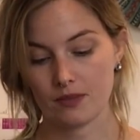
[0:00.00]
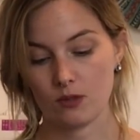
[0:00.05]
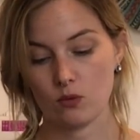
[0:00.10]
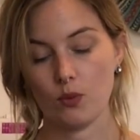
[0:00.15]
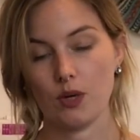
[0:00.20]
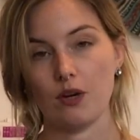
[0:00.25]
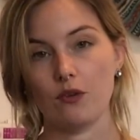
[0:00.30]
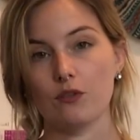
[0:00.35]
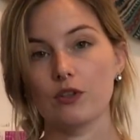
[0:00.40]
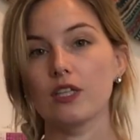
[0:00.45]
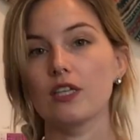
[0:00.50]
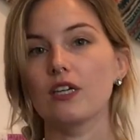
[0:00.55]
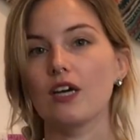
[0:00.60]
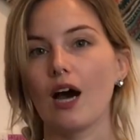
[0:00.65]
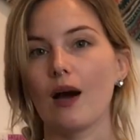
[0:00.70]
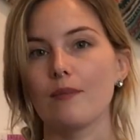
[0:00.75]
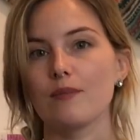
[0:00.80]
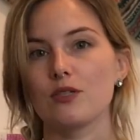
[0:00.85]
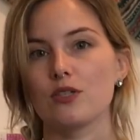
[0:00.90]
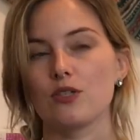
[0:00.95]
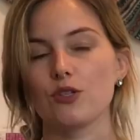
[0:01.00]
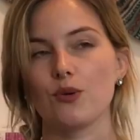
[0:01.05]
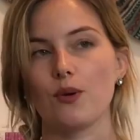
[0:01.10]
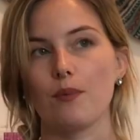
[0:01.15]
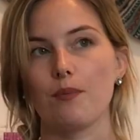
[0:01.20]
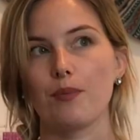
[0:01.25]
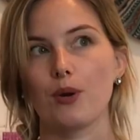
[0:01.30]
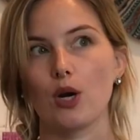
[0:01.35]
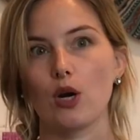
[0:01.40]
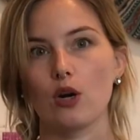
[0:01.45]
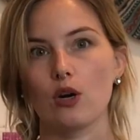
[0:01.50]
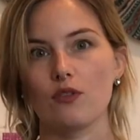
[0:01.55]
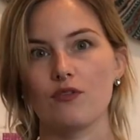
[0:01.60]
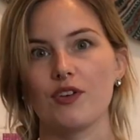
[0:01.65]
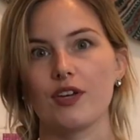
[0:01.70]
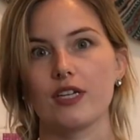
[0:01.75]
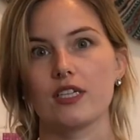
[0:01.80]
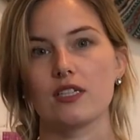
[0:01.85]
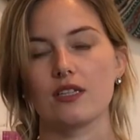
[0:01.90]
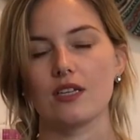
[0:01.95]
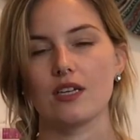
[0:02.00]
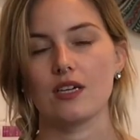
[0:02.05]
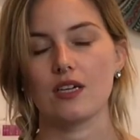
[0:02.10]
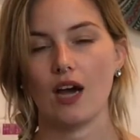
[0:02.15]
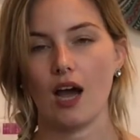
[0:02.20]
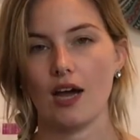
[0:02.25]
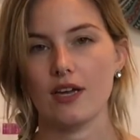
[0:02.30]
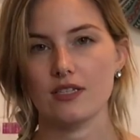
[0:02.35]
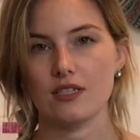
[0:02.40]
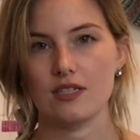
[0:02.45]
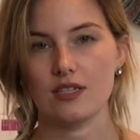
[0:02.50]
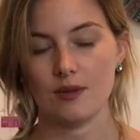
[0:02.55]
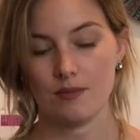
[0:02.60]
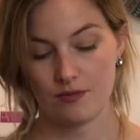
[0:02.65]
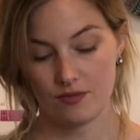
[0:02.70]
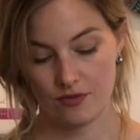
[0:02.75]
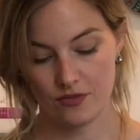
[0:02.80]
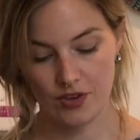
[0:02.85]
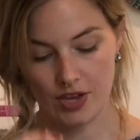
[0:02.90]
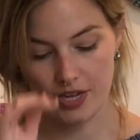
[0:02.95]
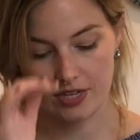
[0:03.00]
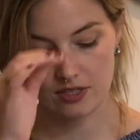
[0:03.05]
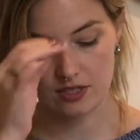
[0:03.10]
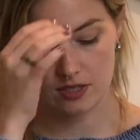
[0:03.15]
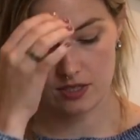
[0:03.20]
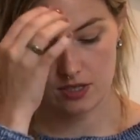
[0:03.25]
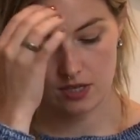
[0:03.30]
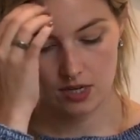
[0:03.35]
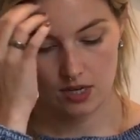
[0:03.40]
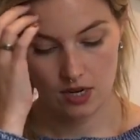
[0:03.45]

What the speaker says: when it really comes to a perfectly custom fit